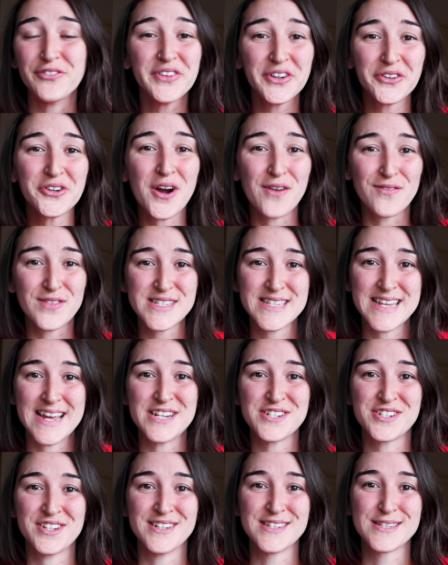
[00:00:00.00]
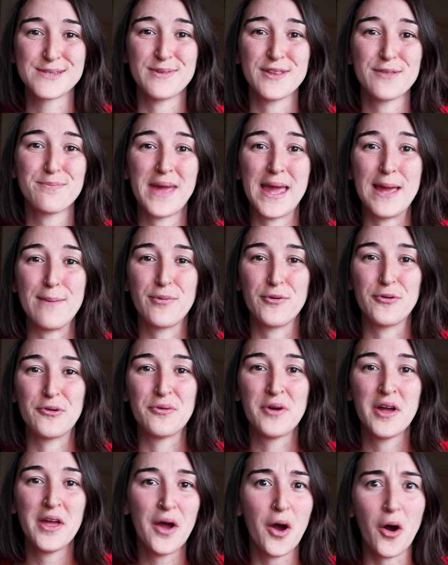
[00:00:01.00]
real conversations with
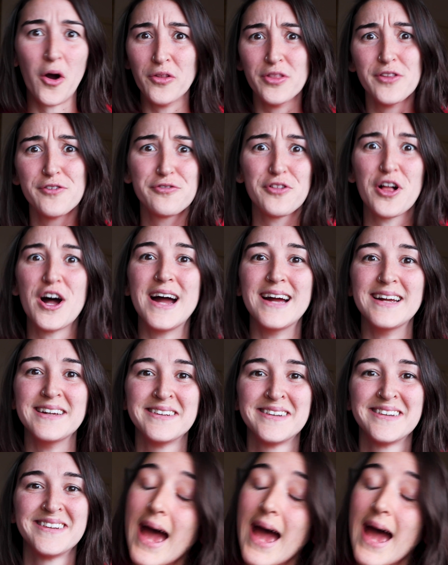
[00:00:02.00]
people on the fly.